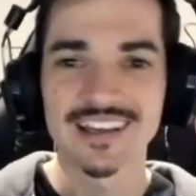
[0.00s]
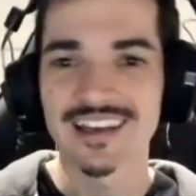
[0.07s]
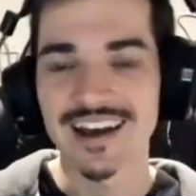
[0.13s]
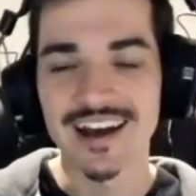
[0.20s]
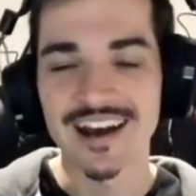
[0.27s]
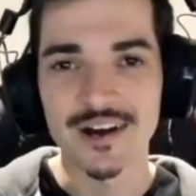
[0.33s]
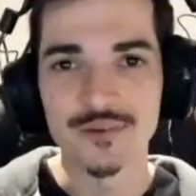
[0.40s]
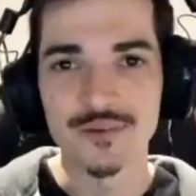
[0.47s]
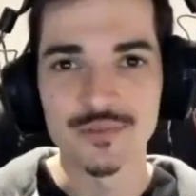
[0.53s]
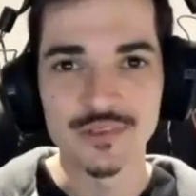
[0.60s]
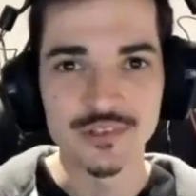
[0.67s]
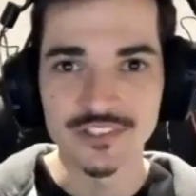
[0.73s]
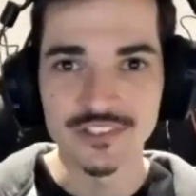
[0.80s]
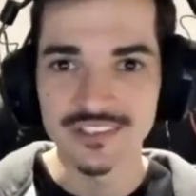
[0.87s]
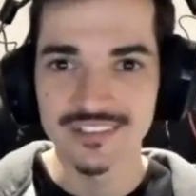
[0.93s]
Um, but you
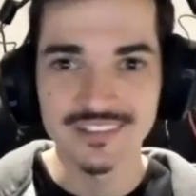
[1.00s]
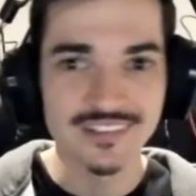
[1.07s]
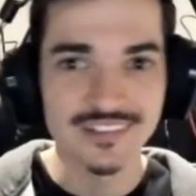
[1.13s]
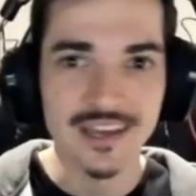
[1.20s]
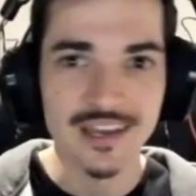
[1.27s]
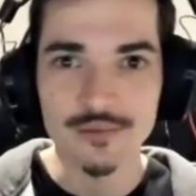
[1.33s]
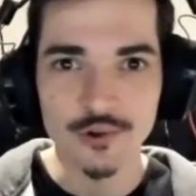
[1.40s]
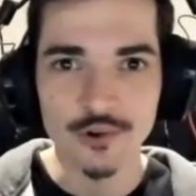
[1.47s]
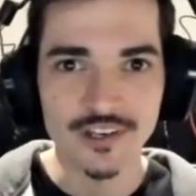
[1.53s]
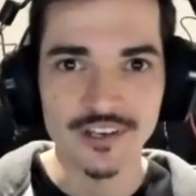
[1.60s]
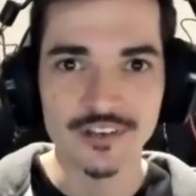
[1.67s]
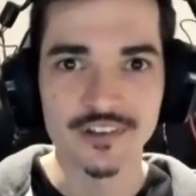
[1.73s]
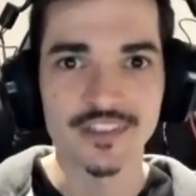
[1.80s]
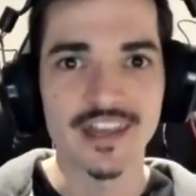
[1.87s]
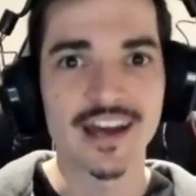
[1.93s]
just keep working
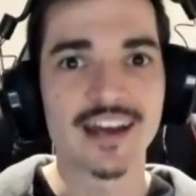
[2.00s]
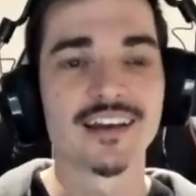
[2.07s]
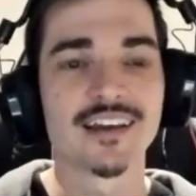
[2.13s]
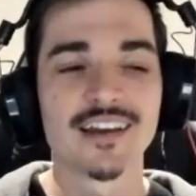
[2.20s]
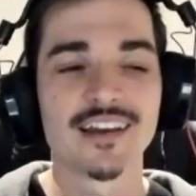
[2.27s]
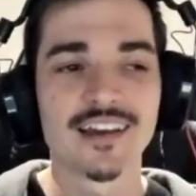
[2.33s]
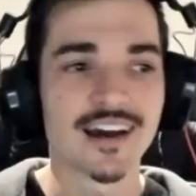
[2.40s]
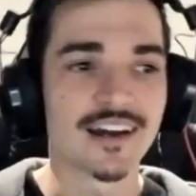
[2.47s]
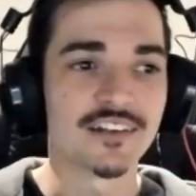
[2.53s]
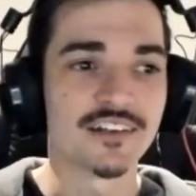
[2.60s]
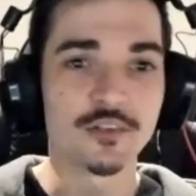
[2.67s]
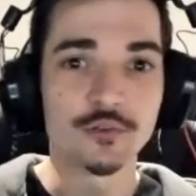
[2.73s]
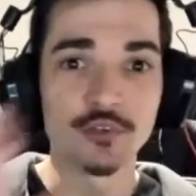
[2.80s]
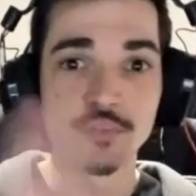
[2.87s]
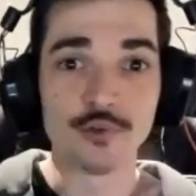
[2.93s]
on that
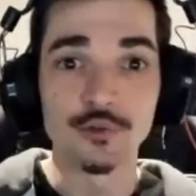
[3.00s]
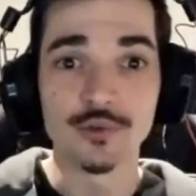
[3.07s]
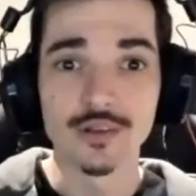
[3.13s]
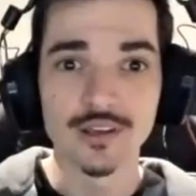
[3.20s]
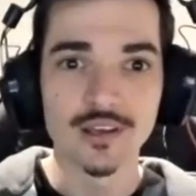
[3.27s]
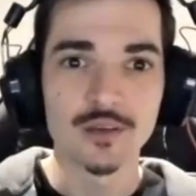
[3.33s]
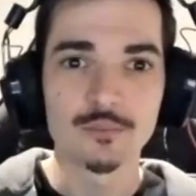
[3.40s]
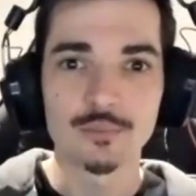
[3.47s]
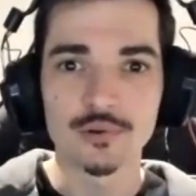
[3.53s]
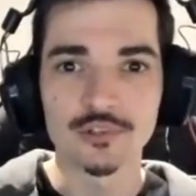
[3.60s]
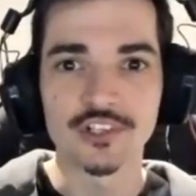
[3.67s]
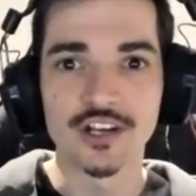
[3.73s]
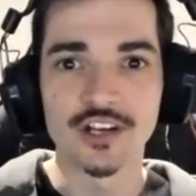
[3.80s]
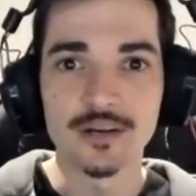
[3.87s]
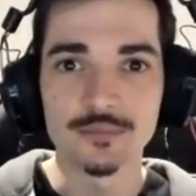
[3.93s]
until you push
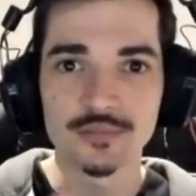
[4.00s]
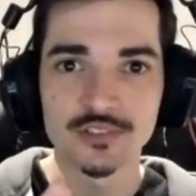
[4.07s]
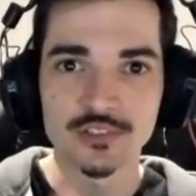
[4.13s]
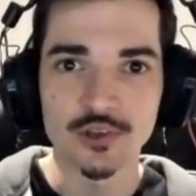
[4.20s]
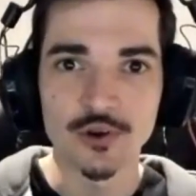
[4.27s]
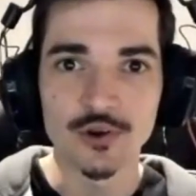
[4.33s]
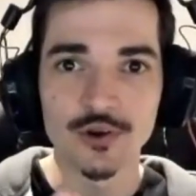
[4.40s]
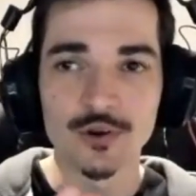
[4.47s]
it up. So